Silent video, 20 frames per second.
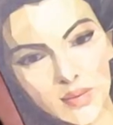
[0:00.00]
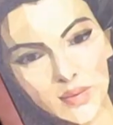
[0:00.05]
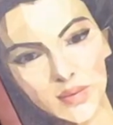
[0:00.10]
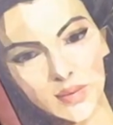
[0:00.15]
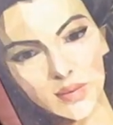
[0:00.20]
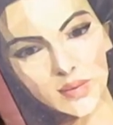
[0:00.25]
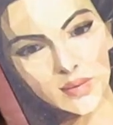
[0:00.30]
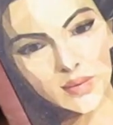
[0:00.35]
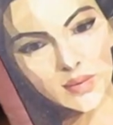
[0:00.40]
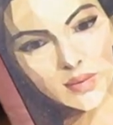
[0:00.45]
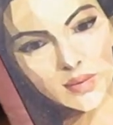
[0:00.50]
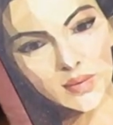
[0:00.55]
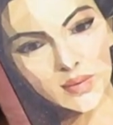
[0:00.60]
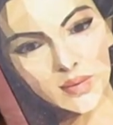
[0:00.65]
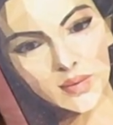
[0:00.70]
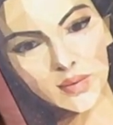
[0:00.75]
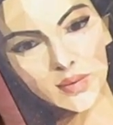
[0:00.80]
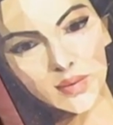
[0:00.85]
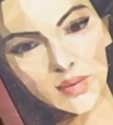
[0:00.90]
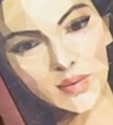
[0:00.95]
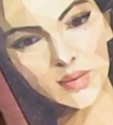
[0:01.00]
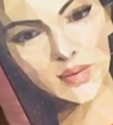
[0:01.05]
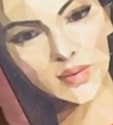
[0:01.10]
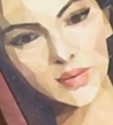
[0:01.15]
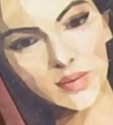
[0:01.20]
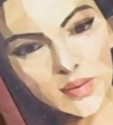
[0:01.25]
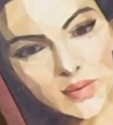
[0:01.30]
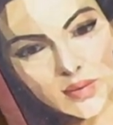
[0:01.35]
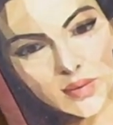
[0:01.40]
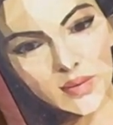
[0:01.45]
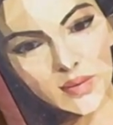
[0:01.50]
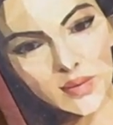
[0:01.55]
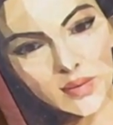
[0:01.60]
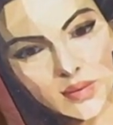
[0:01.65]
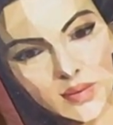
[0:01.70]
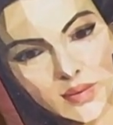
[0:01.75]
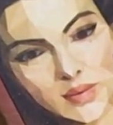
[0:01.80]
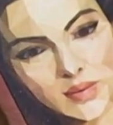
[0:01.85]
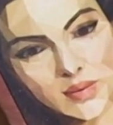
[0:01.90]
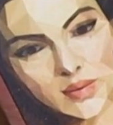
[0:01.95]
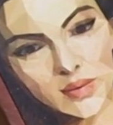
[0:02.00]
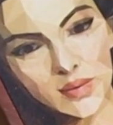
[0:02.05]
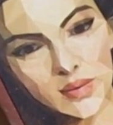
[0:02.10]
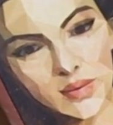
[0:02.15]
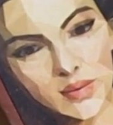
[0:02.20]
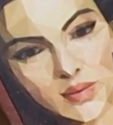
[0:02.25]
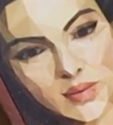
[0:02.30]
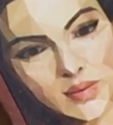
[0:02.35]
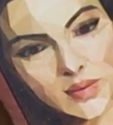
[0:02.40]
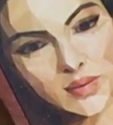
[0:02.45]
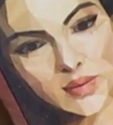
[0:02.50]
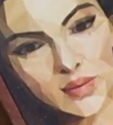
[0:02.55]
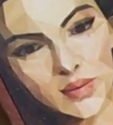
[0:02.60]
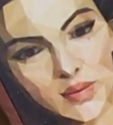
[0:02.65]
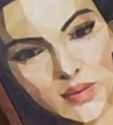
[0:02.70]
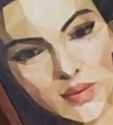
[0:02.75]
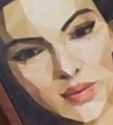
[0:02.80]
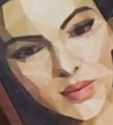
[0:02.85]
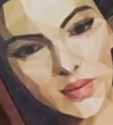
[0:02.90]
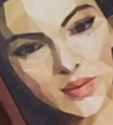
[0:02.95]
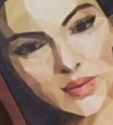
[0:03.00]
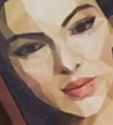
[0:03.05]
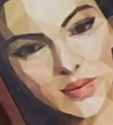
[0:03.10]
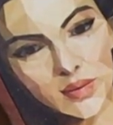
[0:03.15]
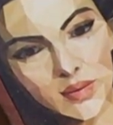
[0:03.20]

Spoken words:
I am going to be using this mini bronzer from Sugar.